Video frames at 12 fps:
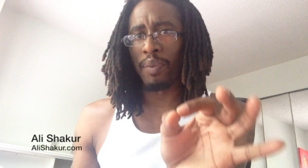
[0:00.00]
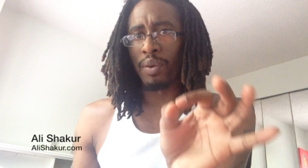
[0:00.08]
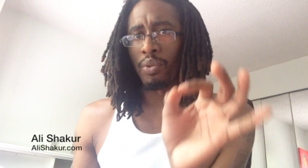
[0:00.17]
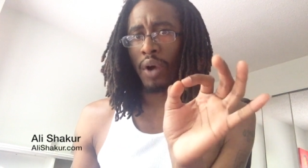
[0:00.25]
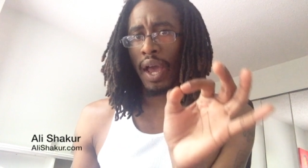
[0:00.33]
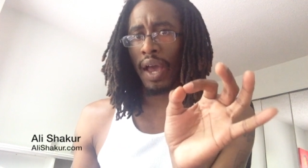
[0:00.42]

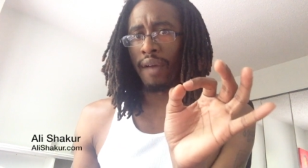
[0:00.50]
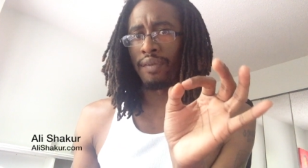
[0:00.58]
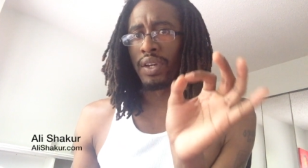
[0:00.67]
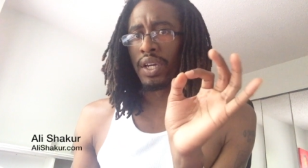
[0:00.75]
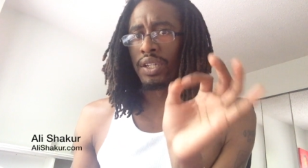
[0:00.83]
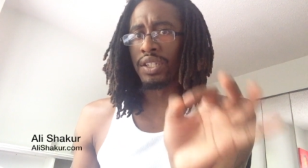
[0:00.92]
people have
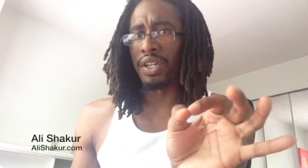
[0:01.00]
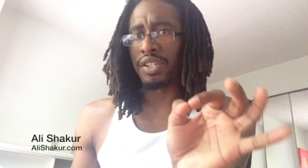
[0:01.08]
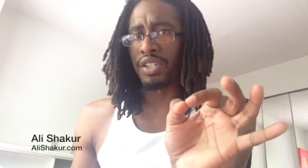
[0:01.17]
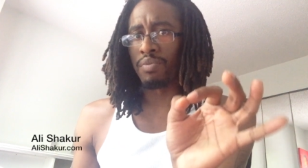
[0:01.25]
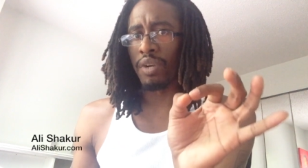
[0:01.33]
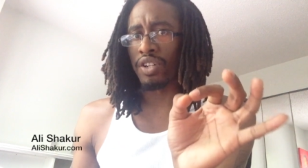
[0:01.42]
just
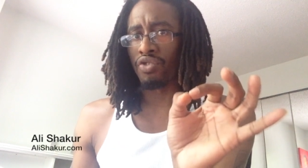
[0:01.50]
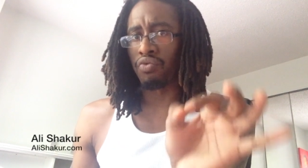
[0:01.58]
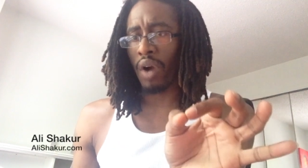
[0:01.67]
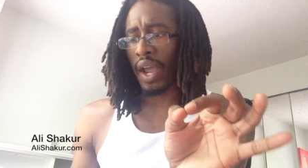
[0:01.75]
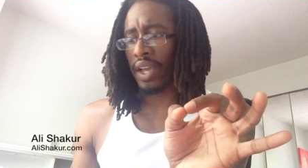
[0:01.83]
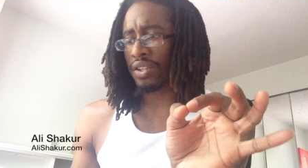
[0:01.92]
as much
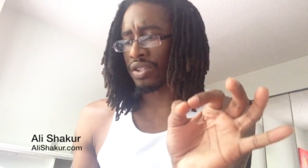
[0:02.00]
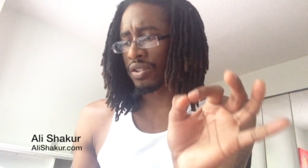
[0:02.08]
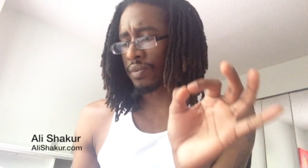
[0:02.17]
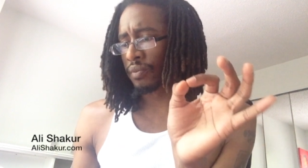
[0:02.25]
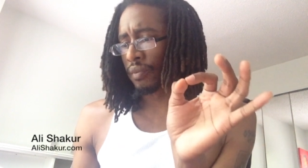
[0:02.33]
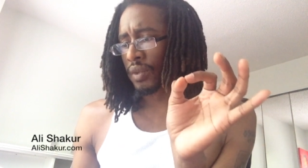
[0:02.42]
rights
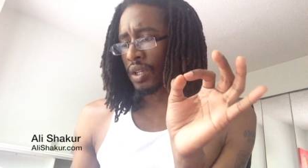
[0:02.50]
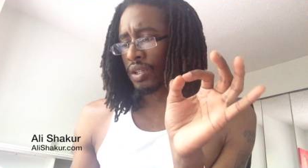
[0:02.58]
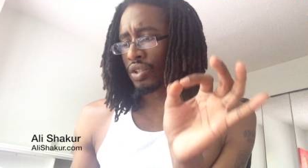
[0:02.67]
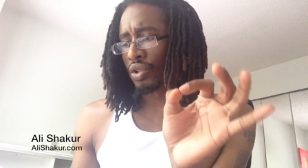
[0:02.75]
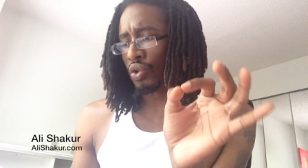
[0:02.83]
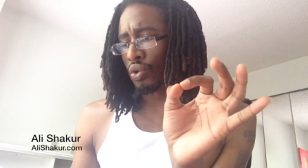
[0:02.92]

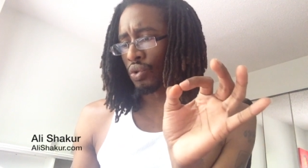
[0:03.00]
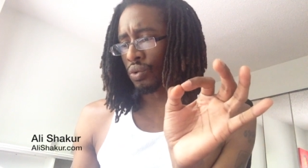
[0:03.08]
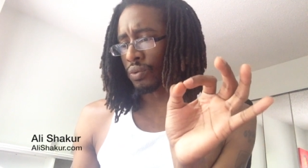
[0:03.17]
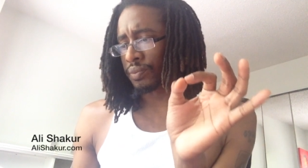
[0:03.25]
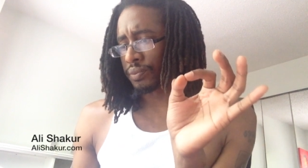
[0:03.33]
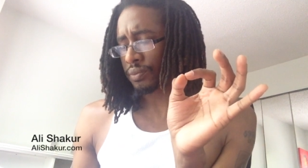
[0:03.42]
to
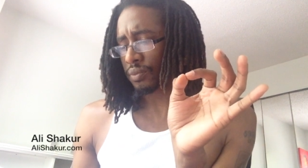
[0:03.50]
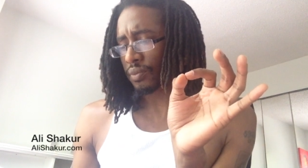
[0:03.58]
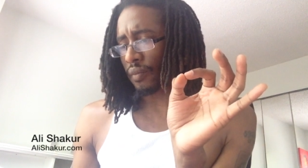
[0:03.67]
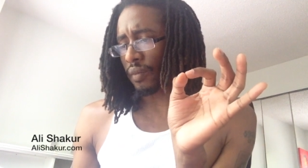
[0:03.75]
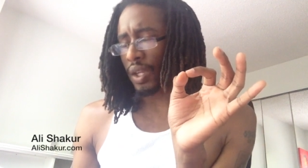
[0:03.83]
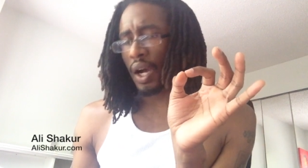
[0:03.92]

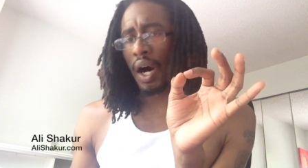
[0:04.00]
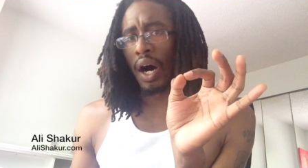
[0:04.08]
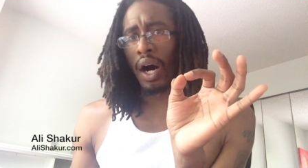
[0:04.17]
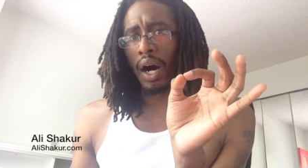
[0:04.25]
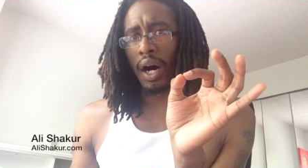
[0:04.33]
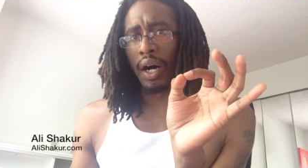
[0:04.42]

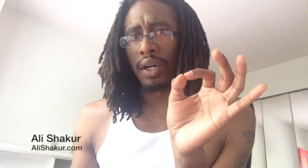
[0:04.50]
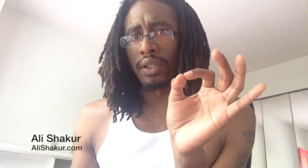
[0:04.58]
uh,